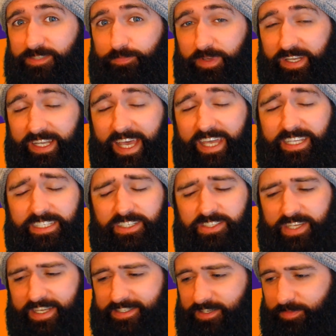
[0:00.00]
But ladies and
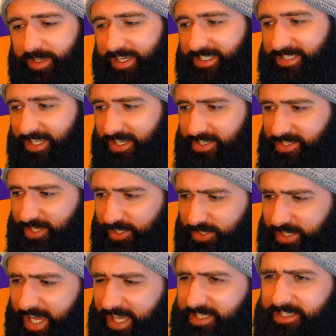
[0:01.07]
gentlebeards, until
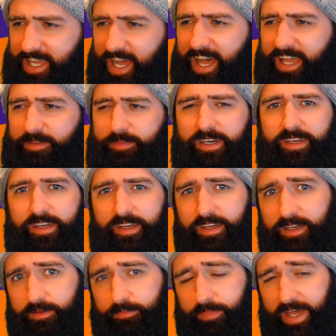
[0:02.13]
next time,
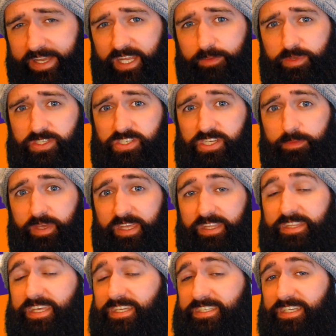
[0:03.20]
my name is Jimmy.
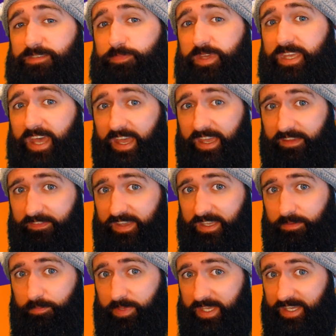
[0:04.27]
This is
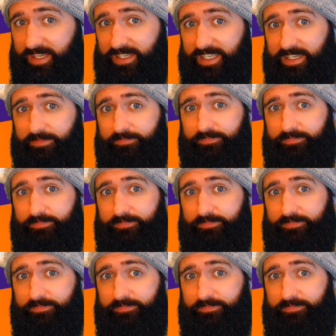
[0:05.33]
Behaving Beardly.